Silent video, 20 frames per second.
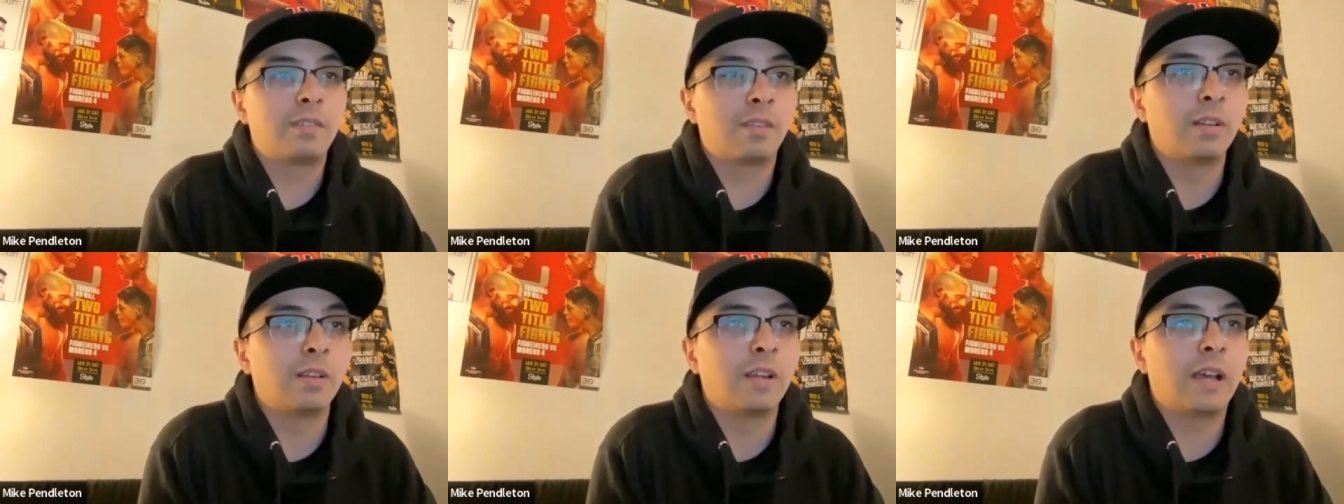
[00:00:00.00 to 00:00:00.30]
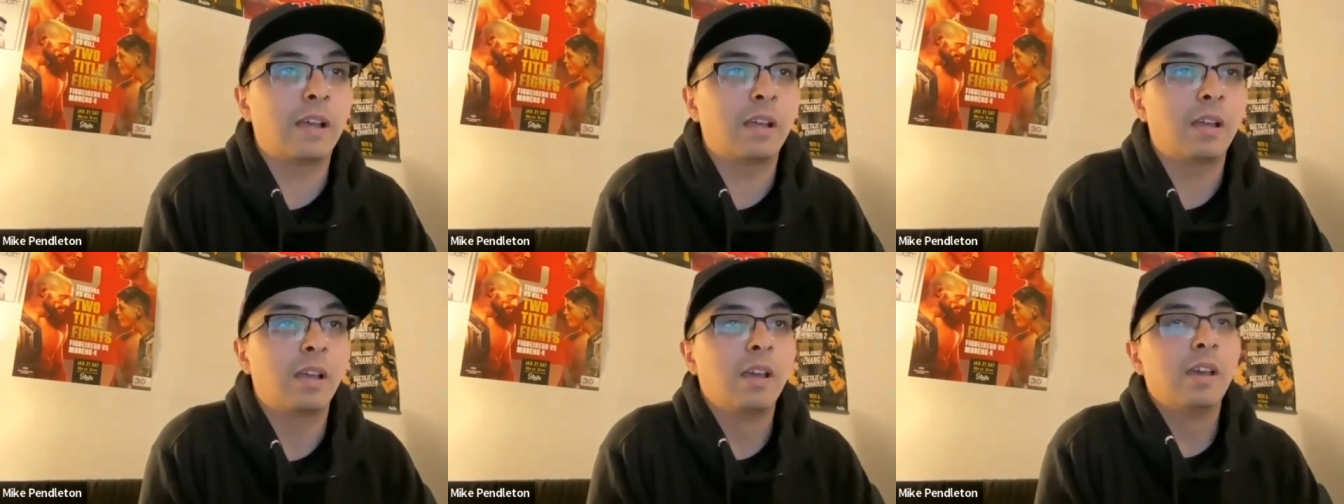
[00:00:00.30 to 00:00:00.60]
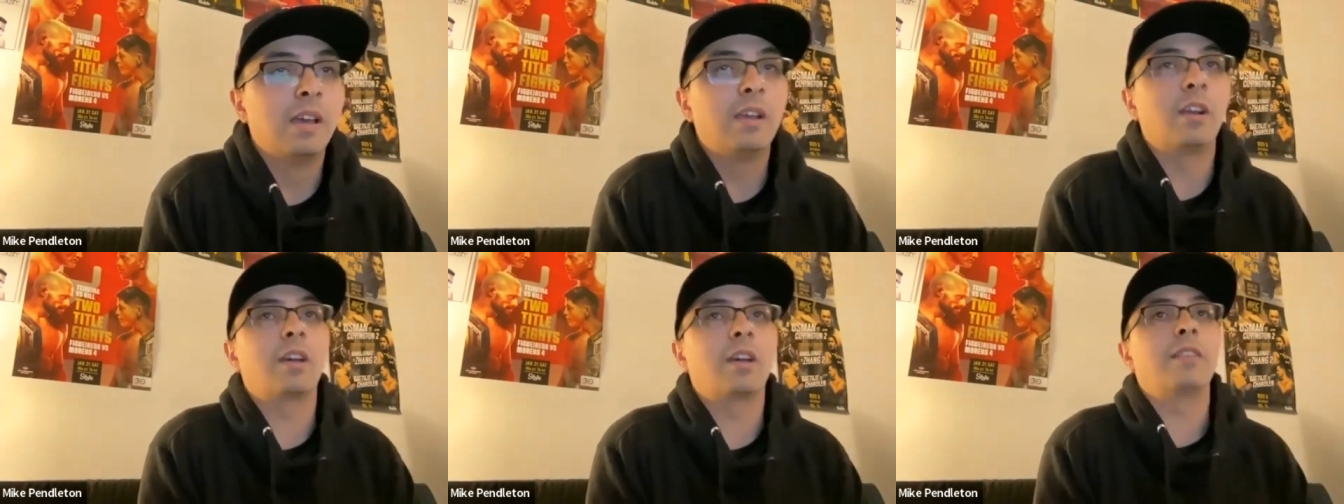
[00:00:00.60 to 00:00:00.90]
today
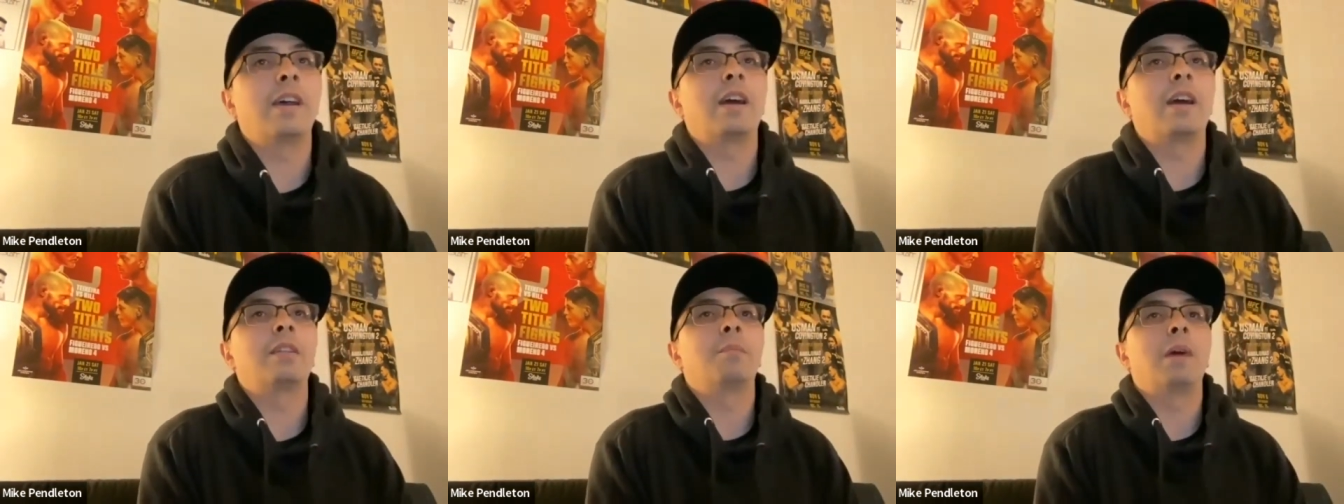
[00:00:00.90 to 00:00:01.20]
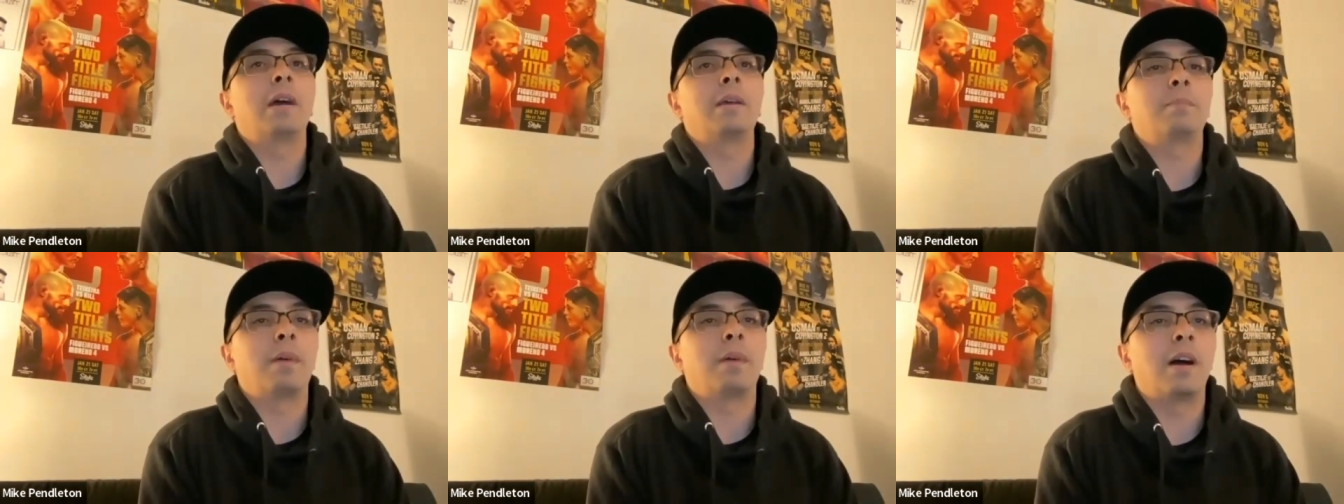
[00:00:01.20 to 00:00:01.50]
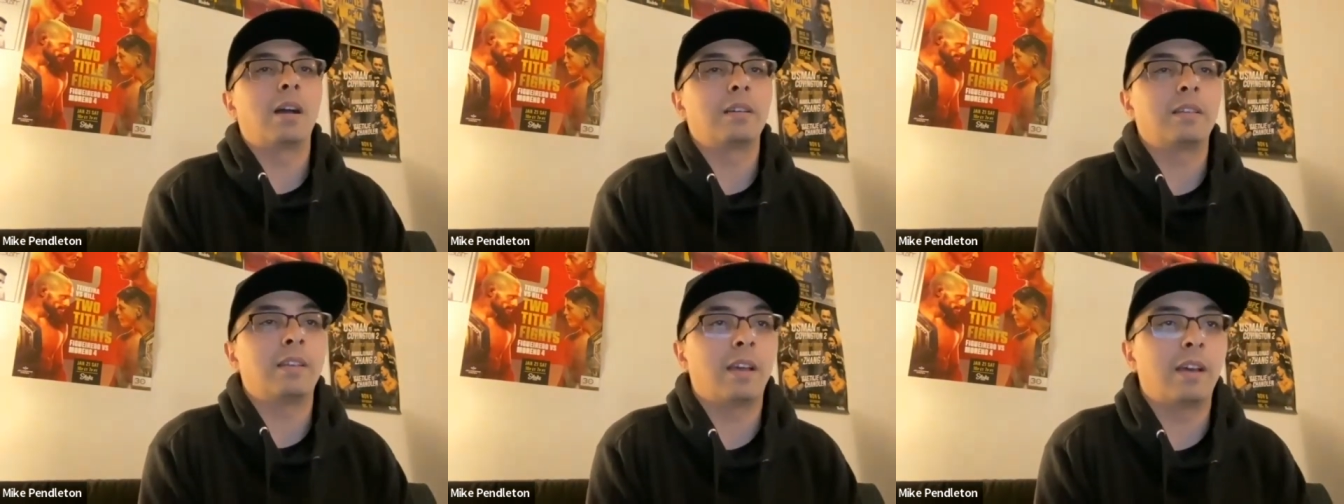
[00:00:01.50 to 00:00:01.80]
here on the On The Mic
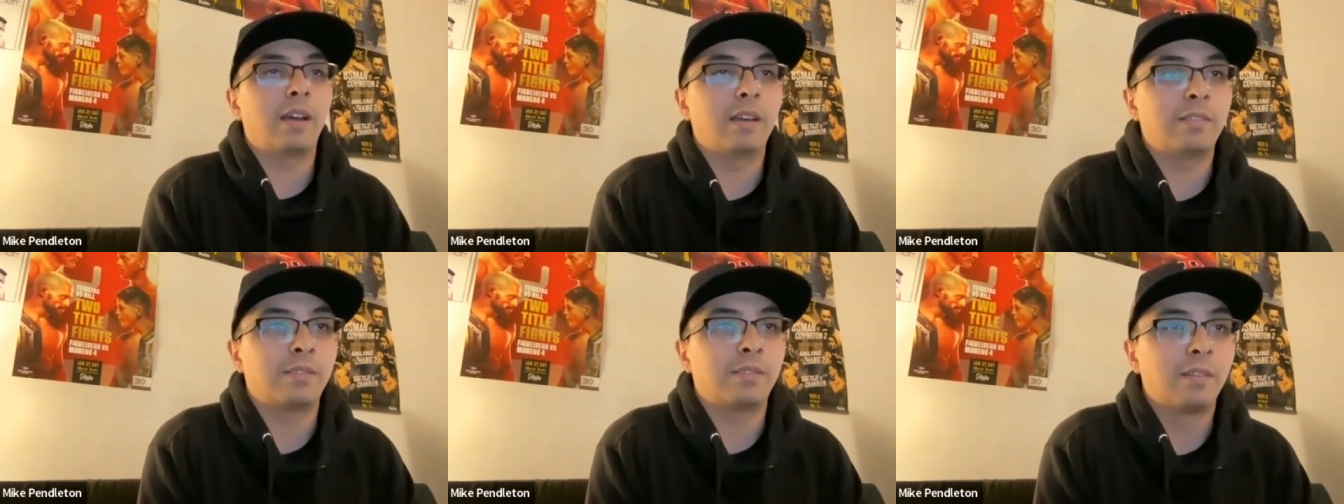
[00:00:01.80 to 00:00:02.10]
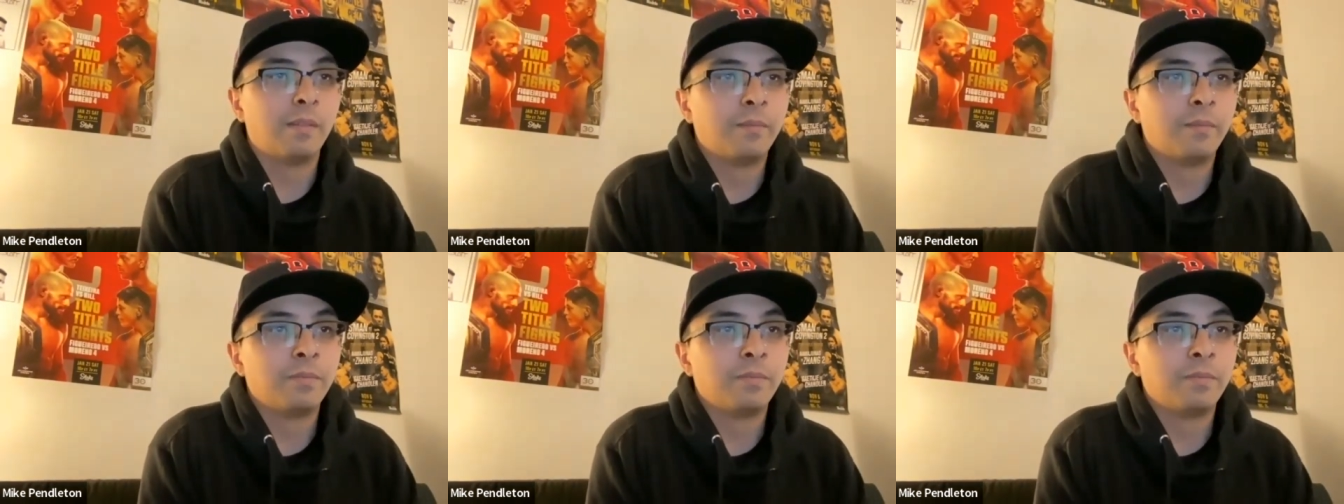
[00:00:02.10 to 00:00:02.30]
podcast.